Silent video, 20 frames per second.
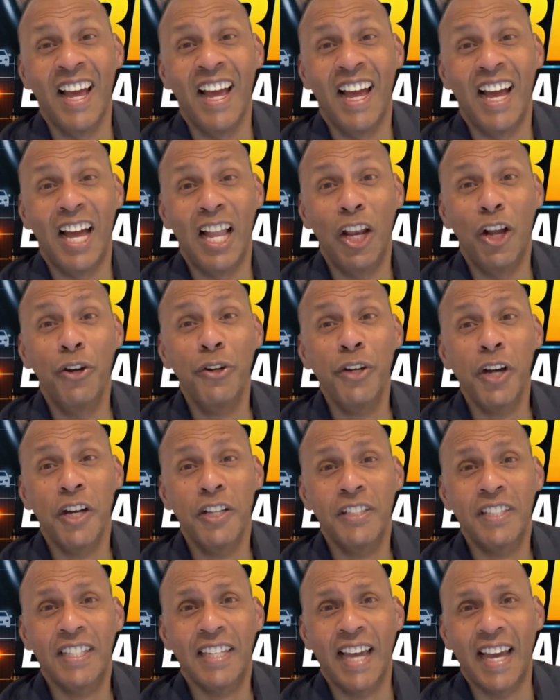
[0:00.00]
A
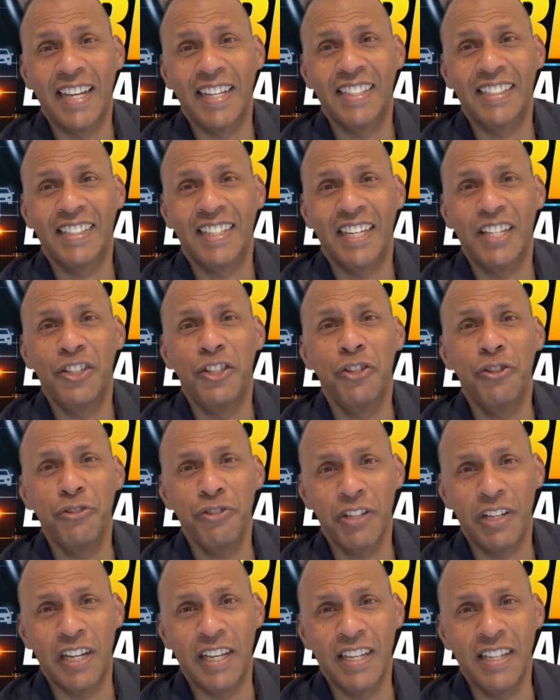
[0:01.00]
low-cost scanner can
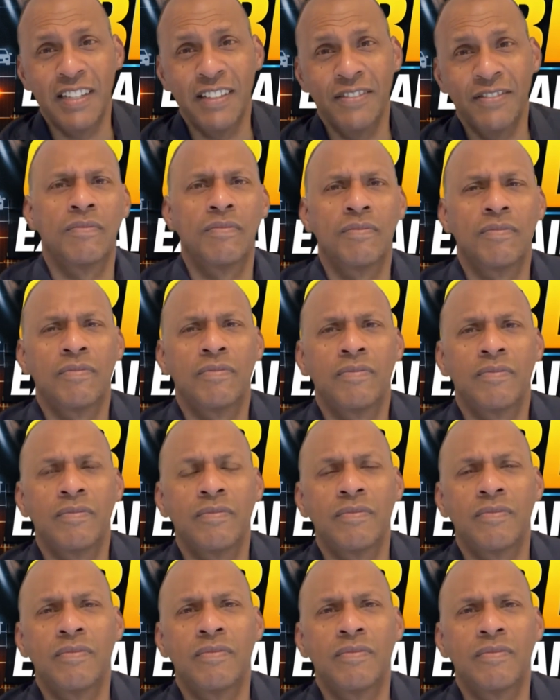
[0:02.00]
usually
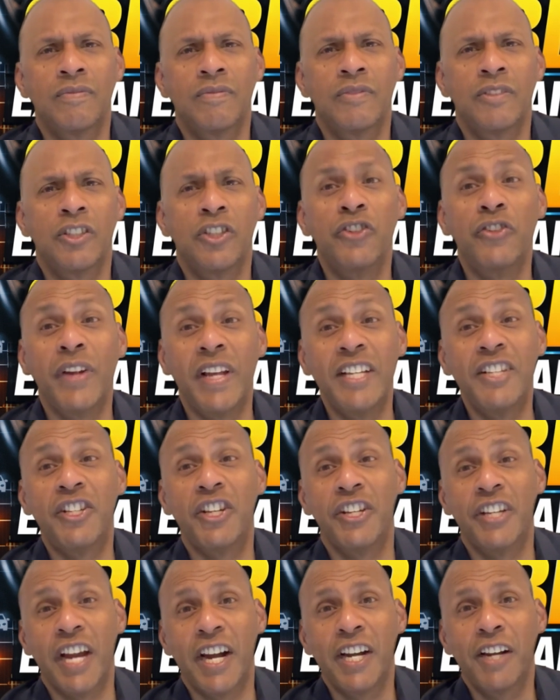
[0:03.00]
read
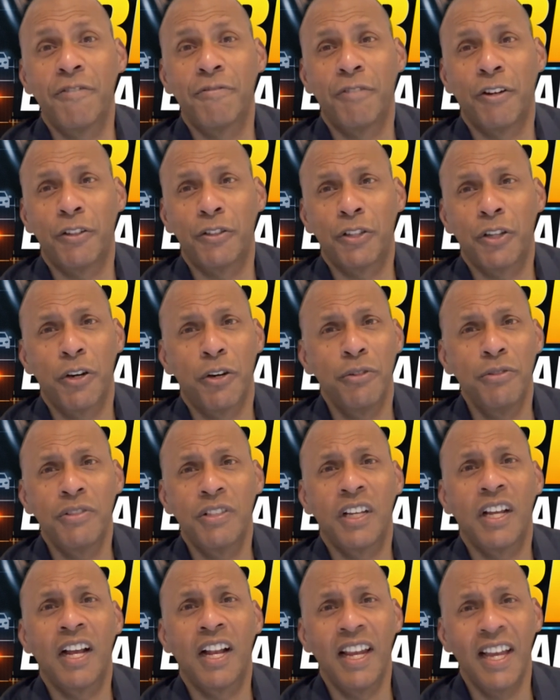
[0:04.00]
generic fault codes,
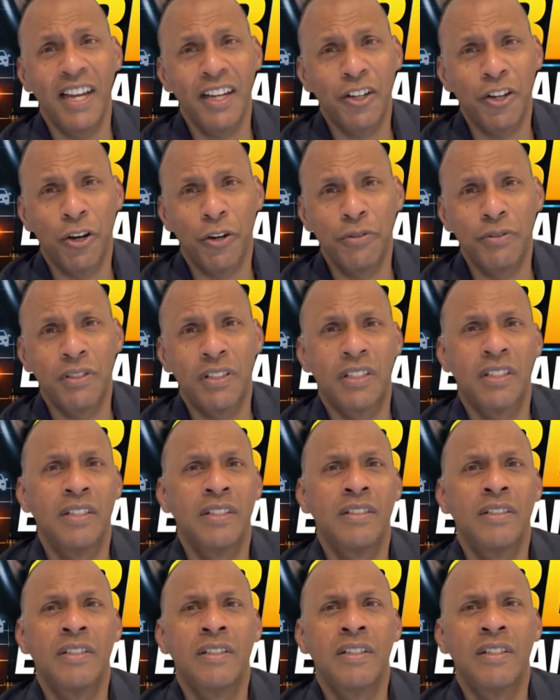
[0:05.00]
clear codes,
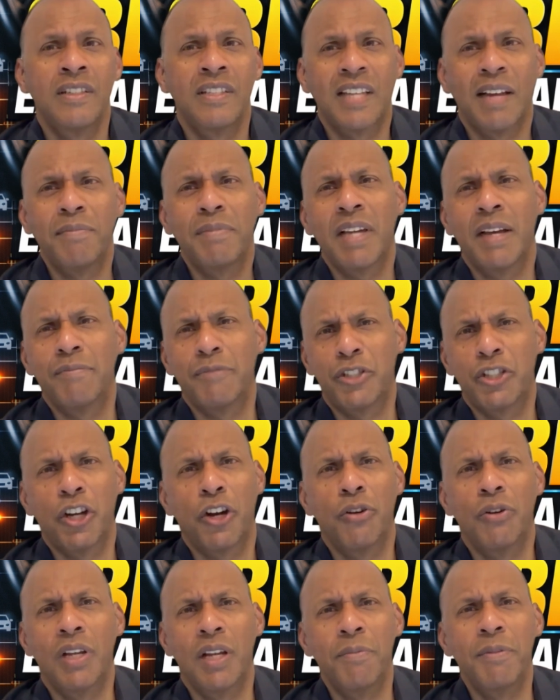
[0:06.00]
sometimes show
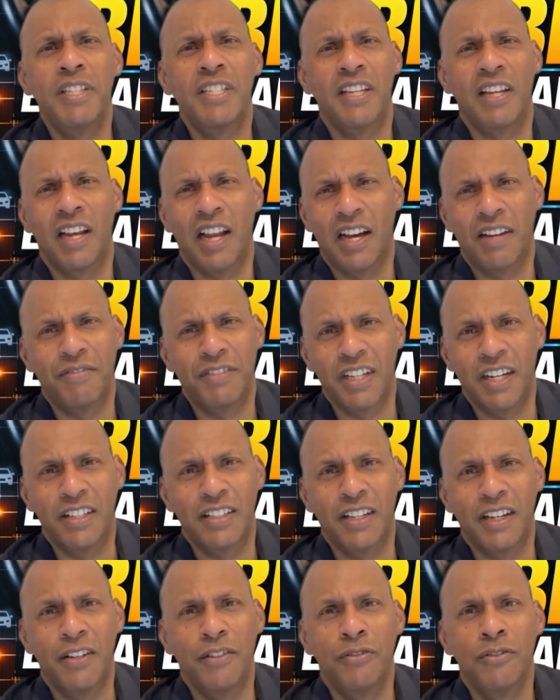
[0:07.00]
limited live
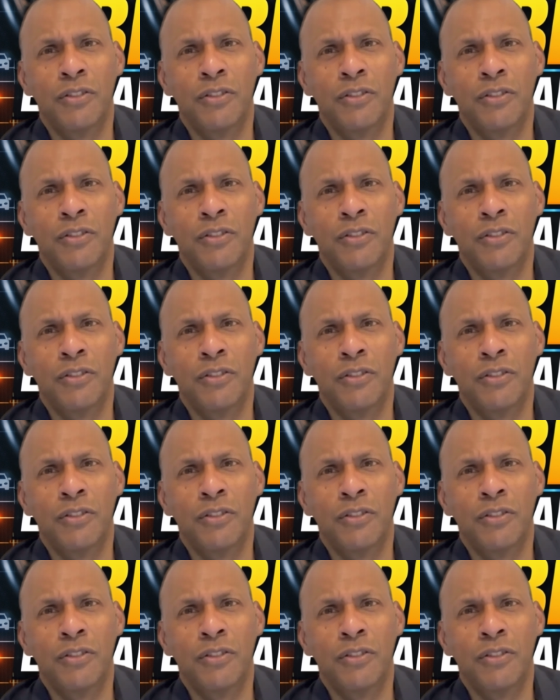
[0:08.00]
data.